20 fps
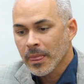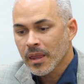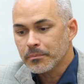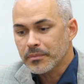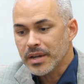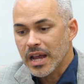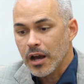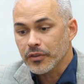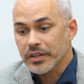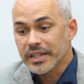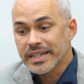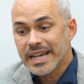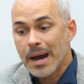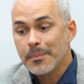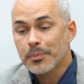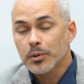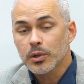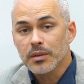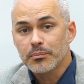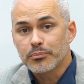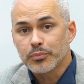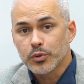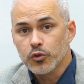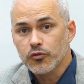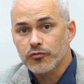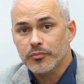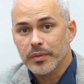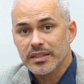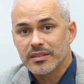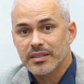Now, the capital
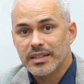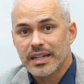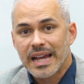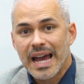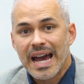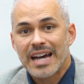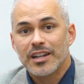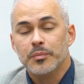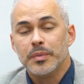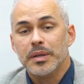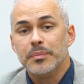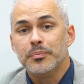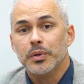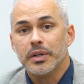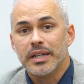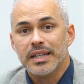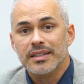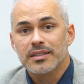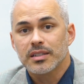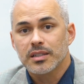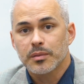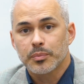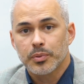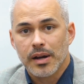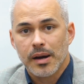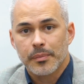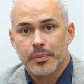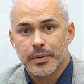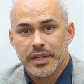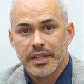improvements that had to be put into the
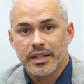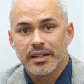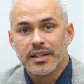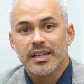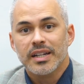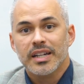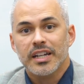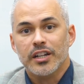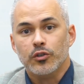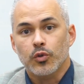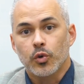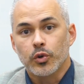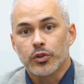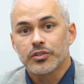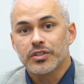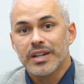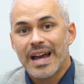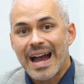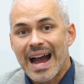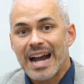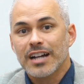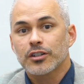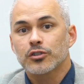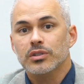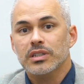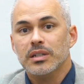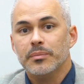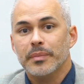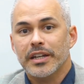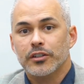property in order to
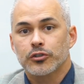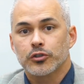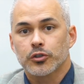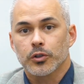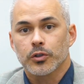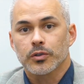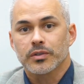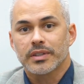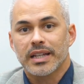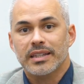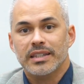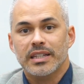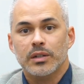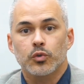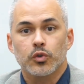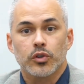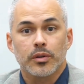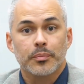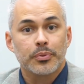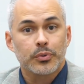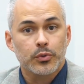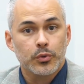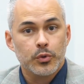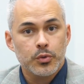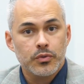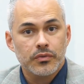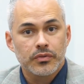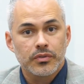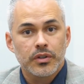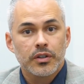actually make sure that they were
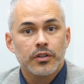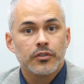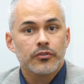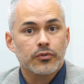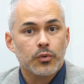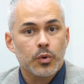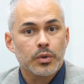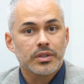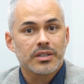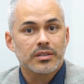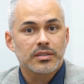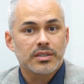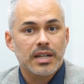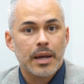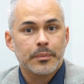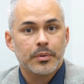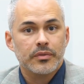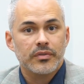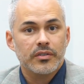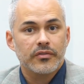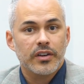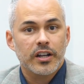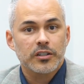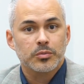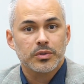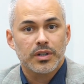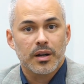approved for this type of investment